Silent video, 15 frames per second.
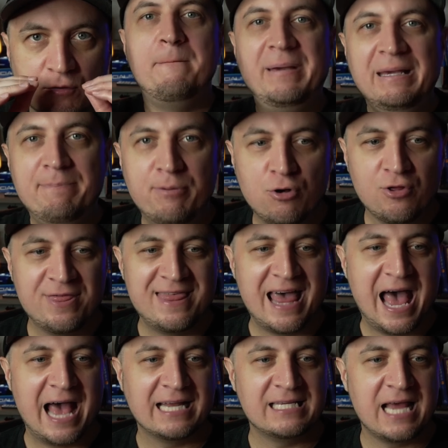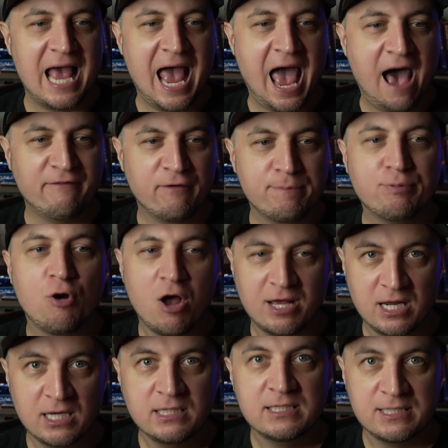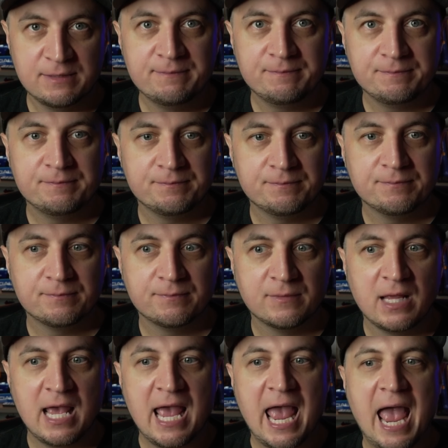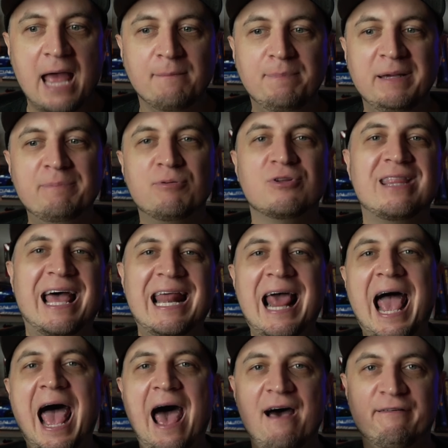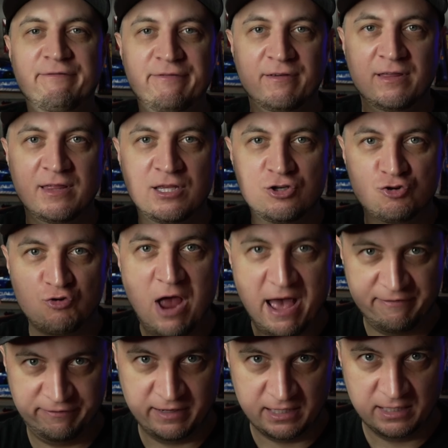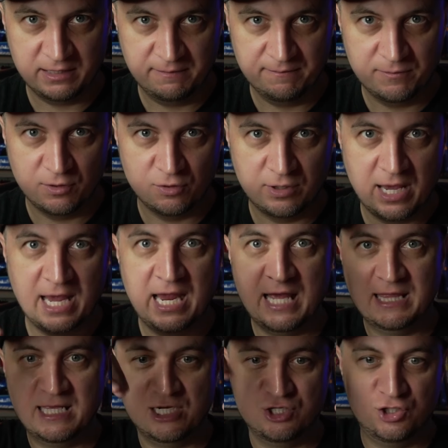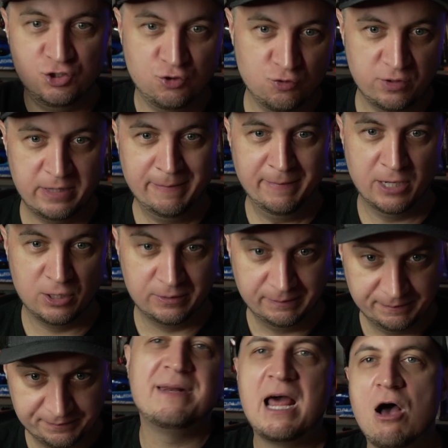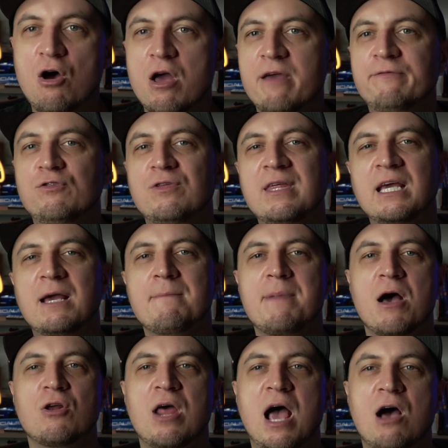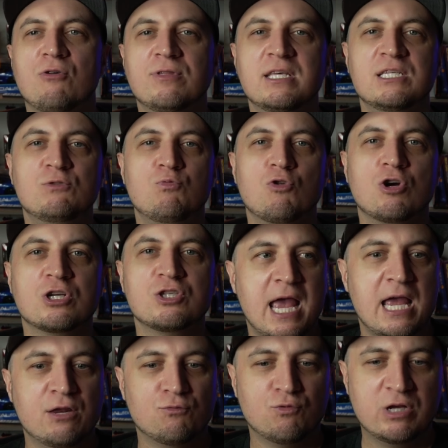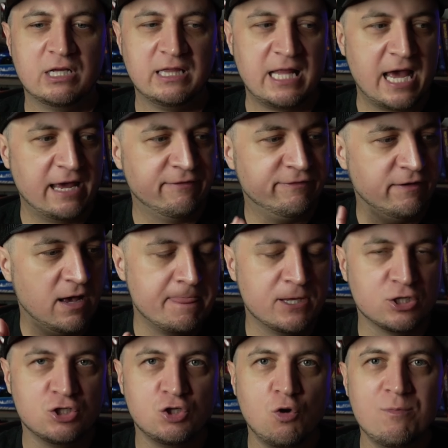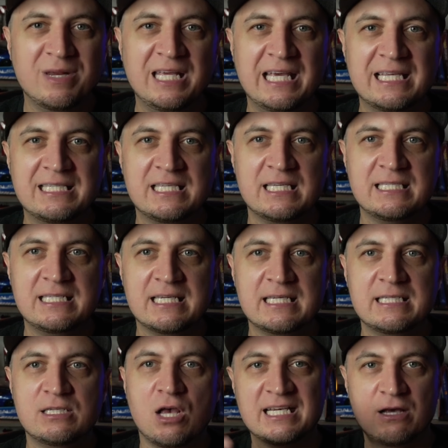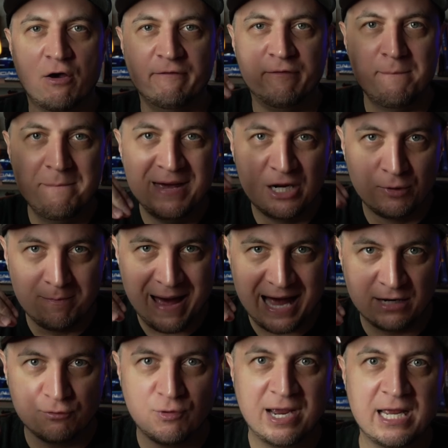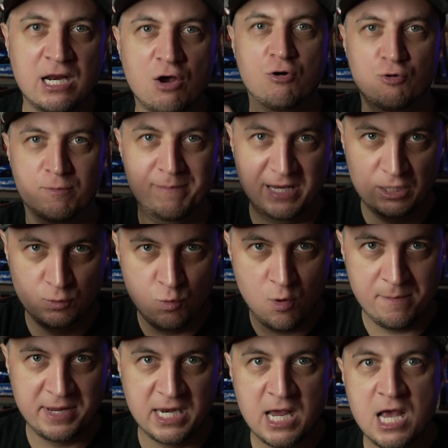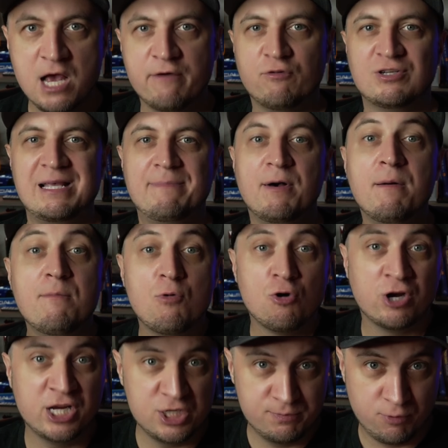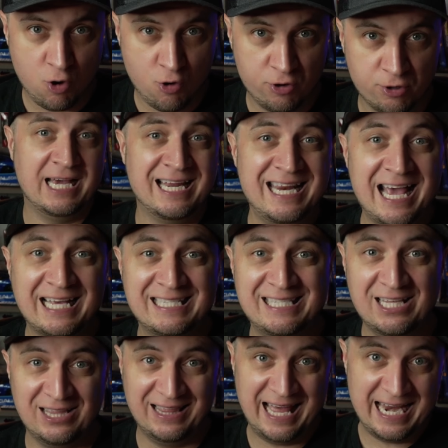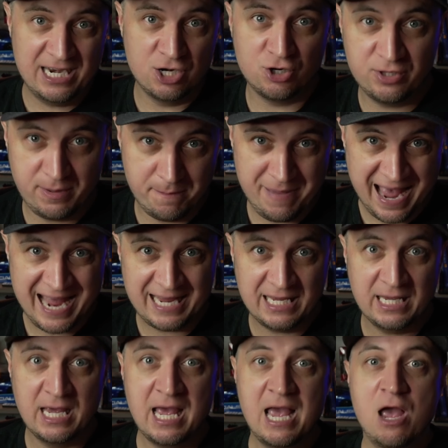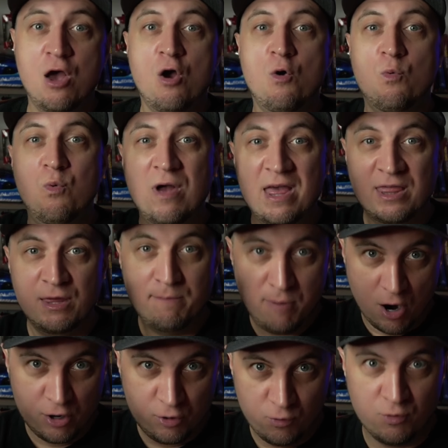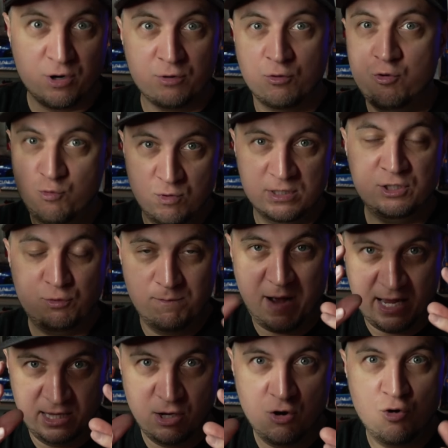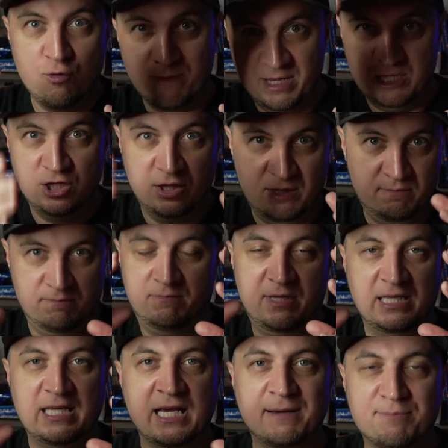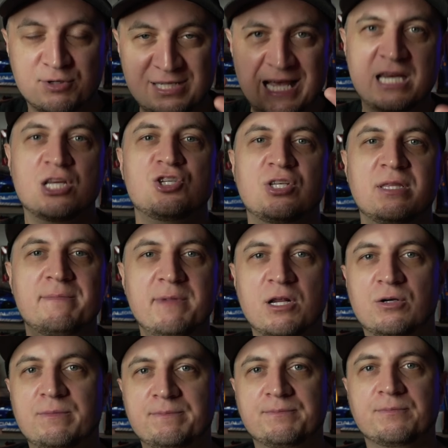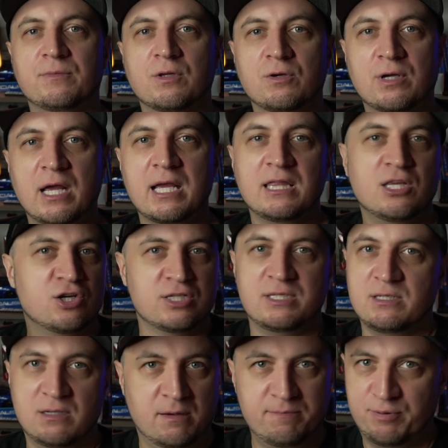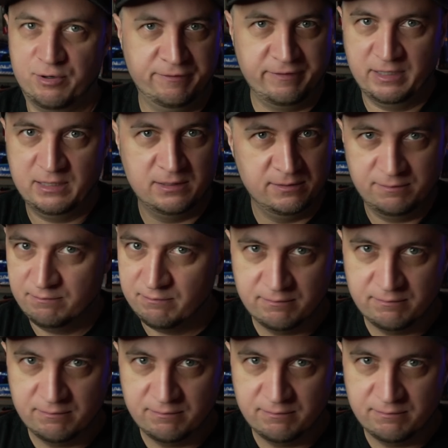people that have a product and people that have the traffic. Okay, and there's you in the middle. Now, if you think about how this works in real life, there's so many instances of a middleman, right? Or middlewoman. For example, a mortgage broker connects the lender, the bank, with the borrower who wants to buy the home, and they take a percentage in the middle. Okay, there's a perfect